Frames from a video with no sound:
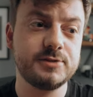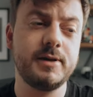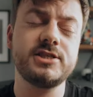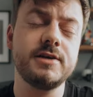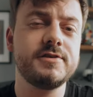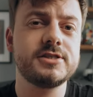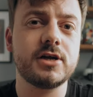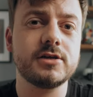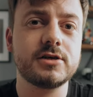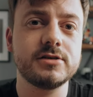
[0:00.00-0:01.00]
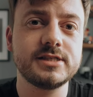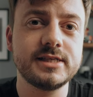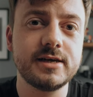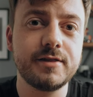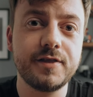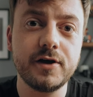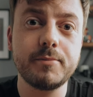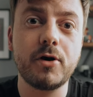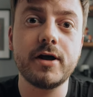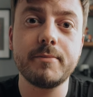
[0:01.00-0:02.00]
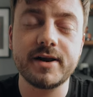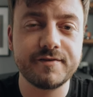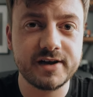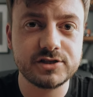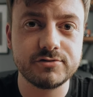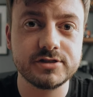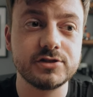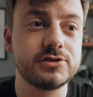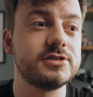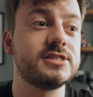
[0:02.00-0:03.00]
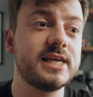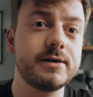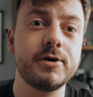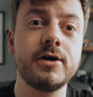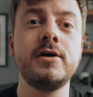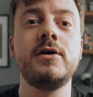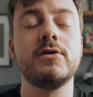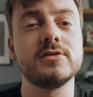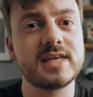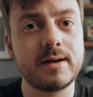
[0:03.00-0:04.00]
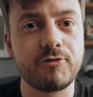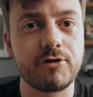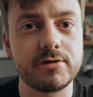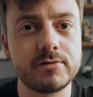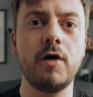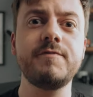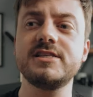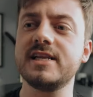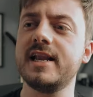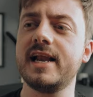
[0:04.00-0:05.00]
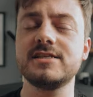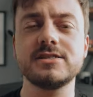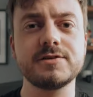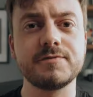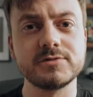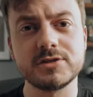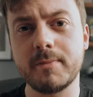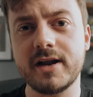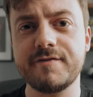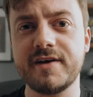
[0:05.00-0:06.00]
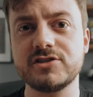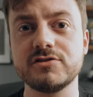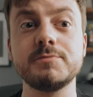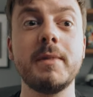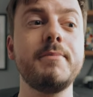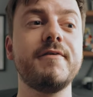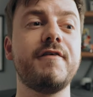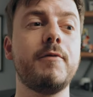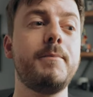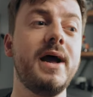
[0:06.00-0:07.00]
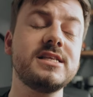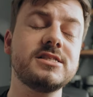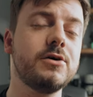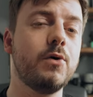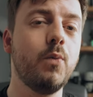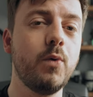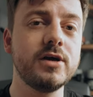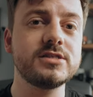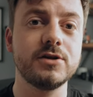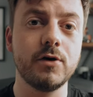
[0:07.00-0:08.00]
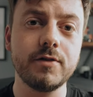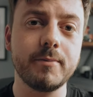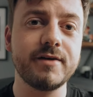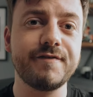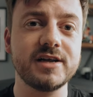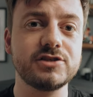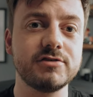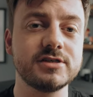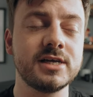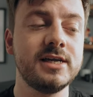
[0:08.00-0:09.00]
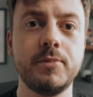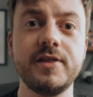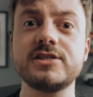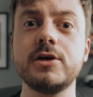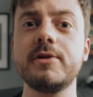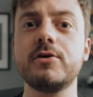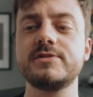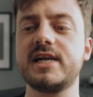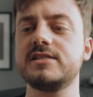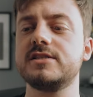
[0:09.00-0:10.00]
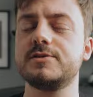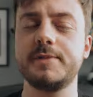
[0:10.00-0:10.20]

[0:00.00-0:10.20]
especially if you start to consider third-party manufacturers such as Sigma or Tamron. Obviously, lenses from some manufacturers may perform better or worse than other manufacturers, but this normally comes down to the